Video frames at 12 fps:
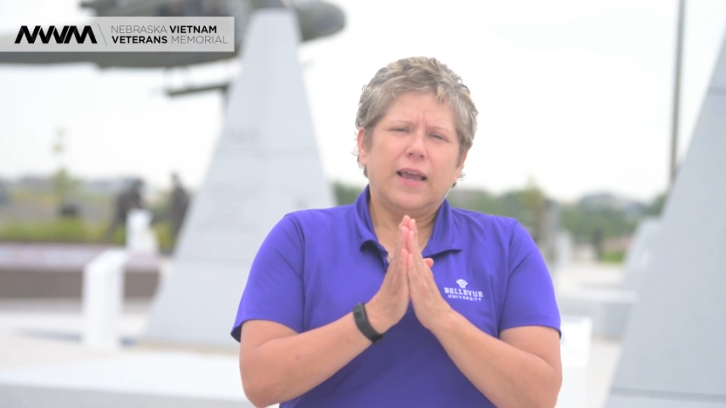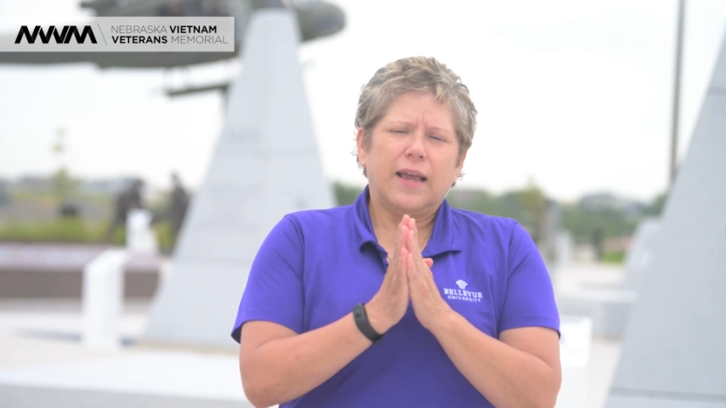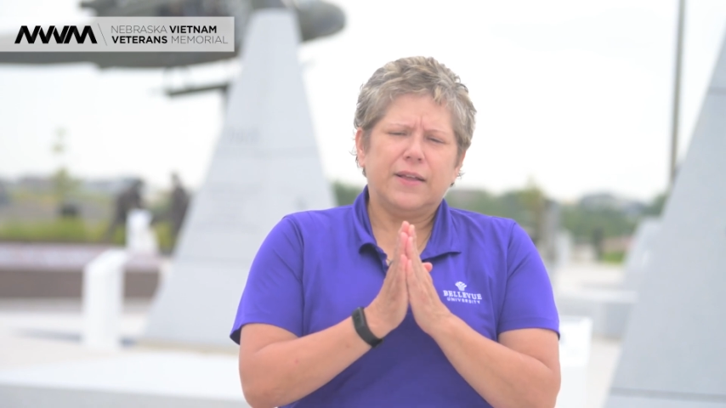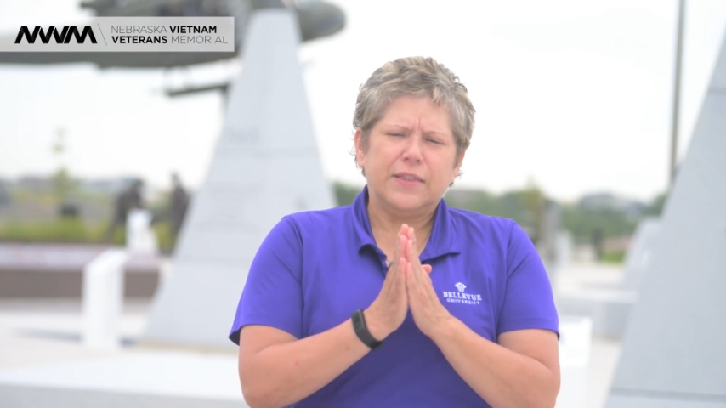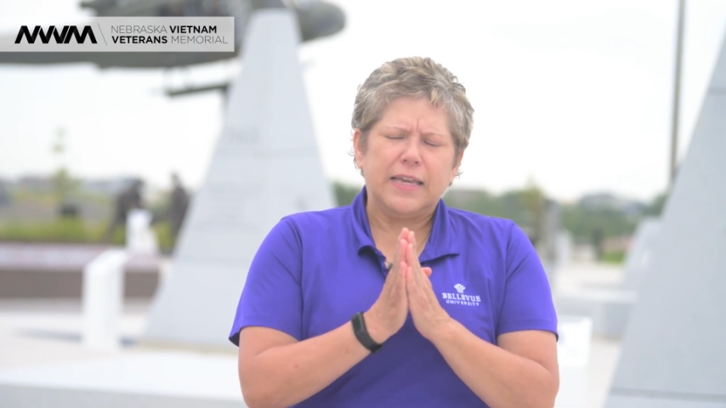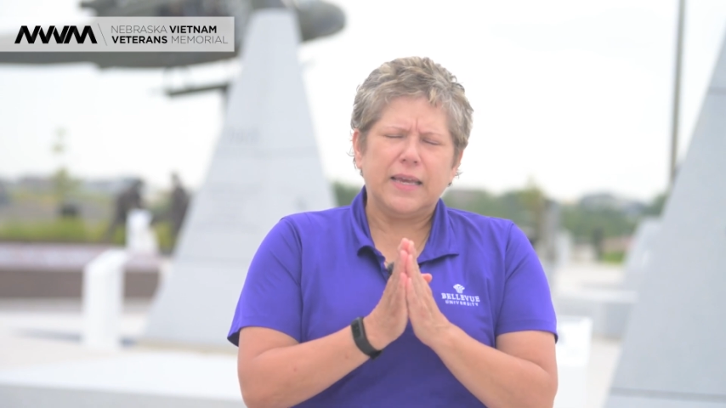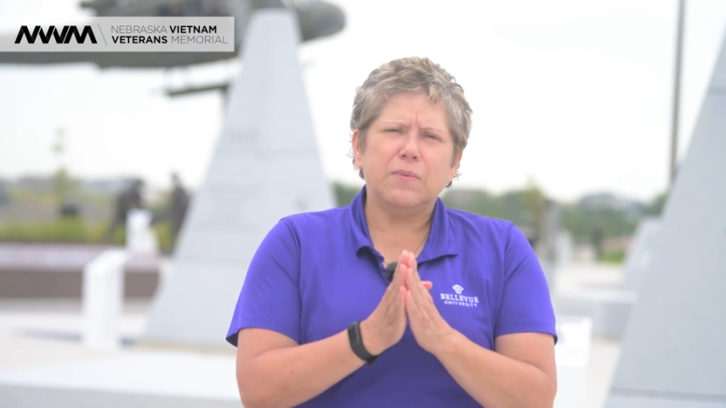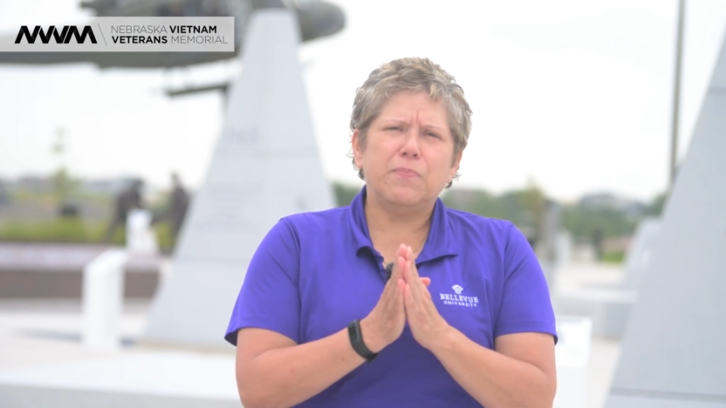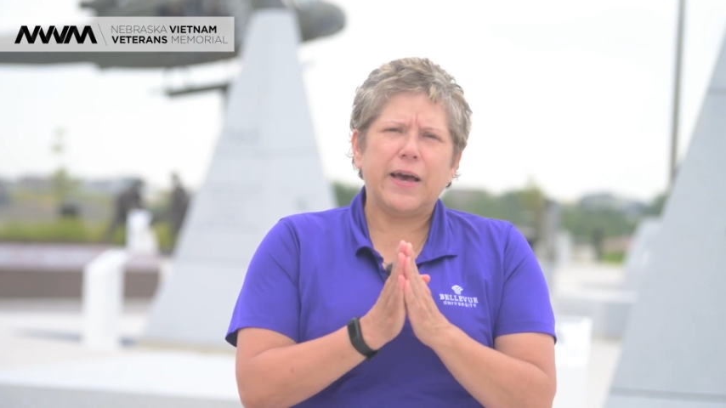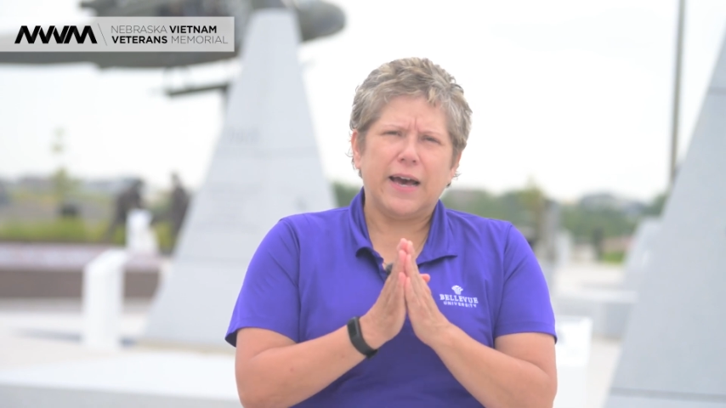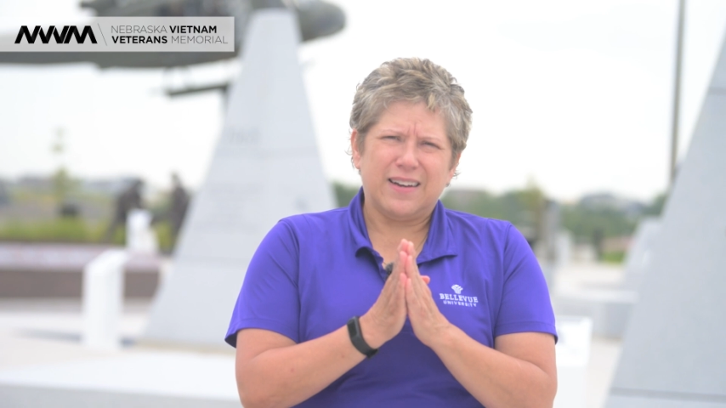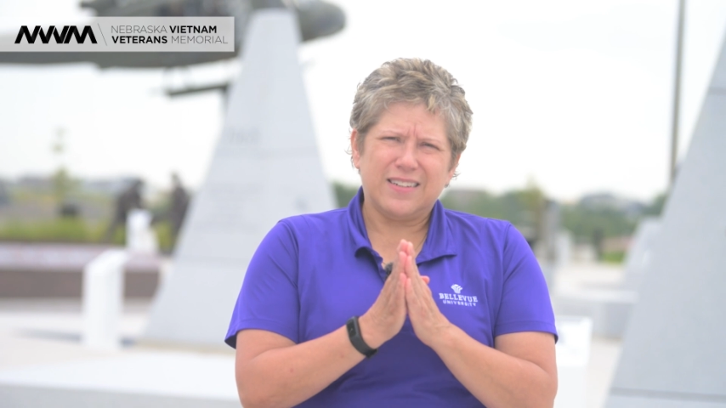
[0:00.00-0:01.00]
and the
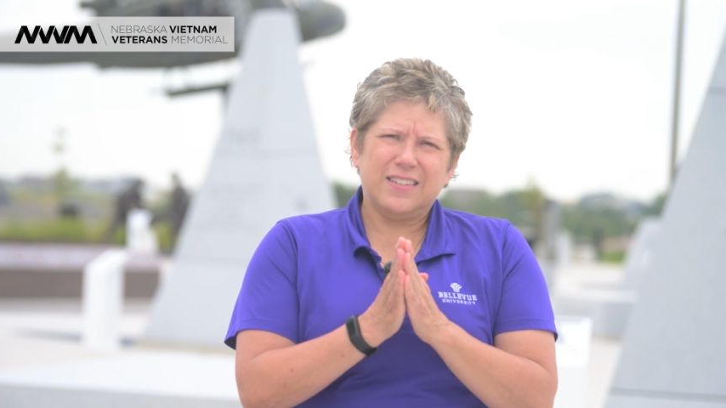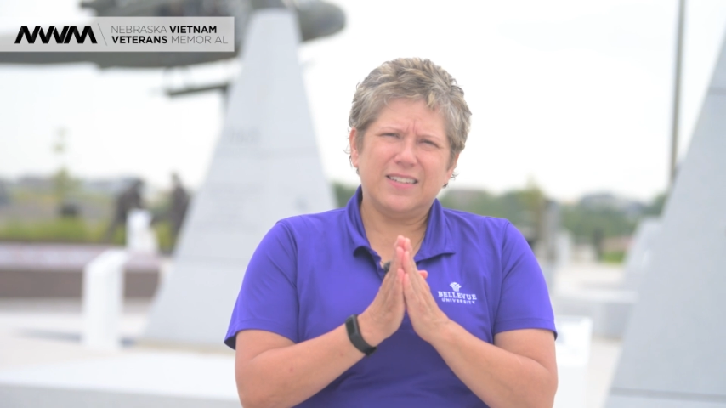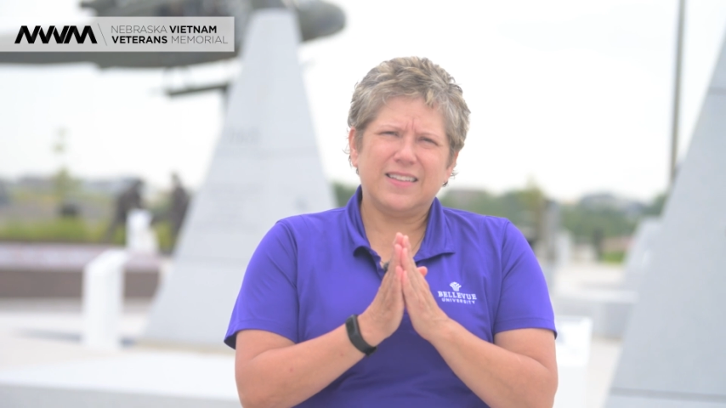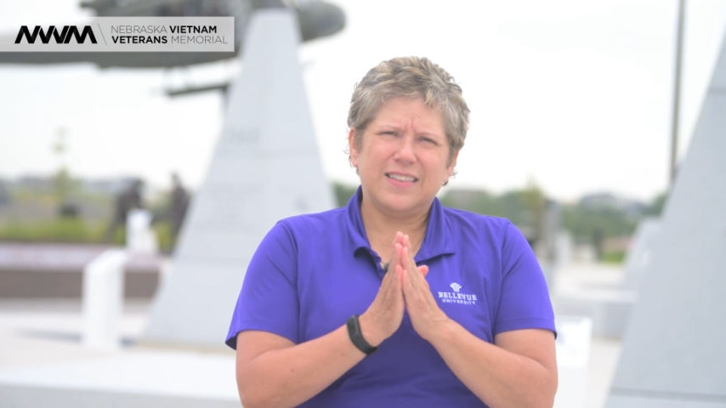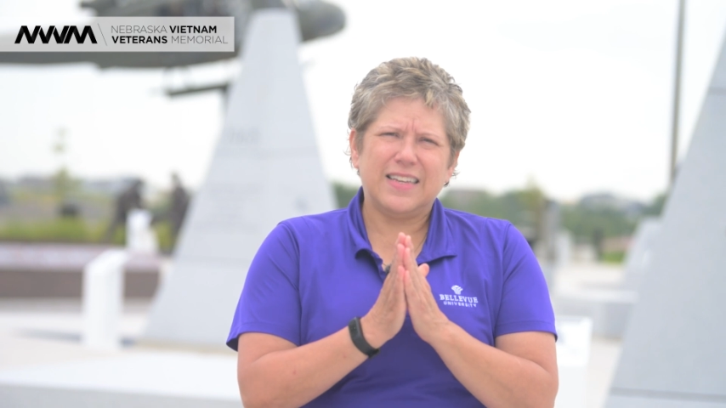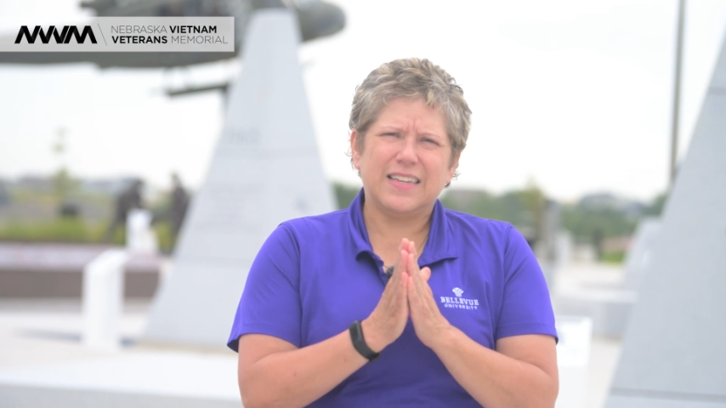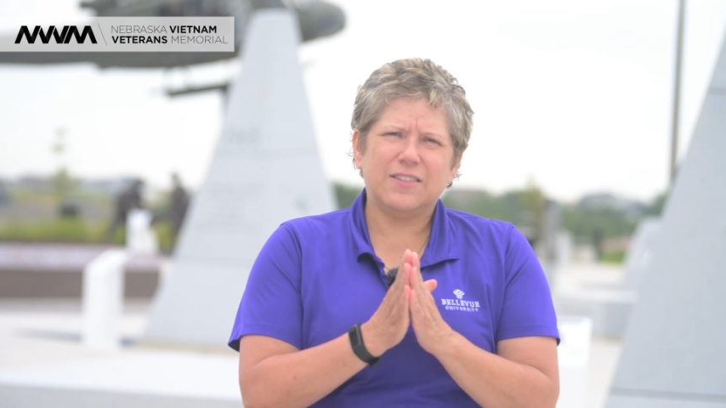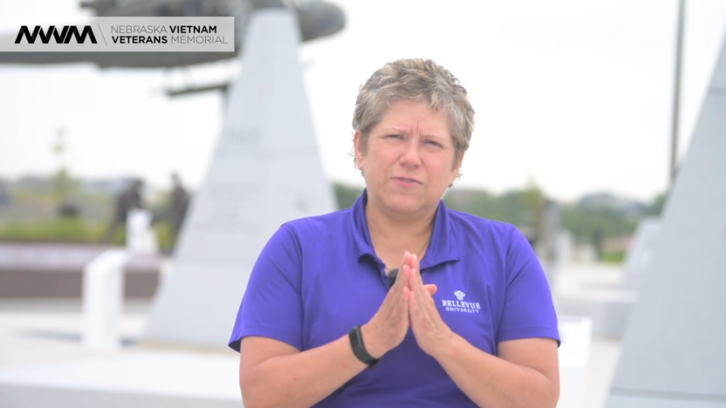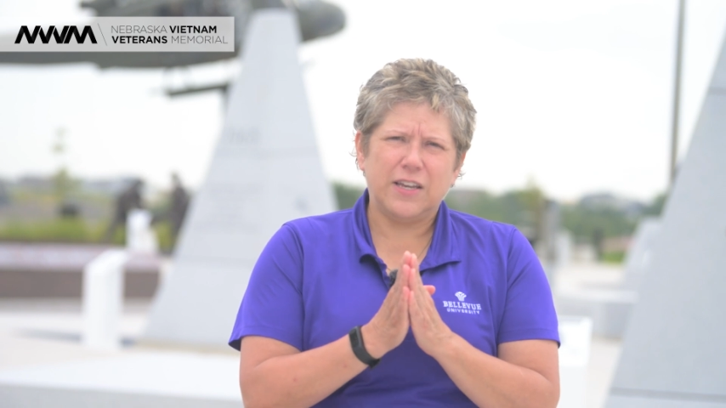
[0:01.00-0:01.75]
impact that the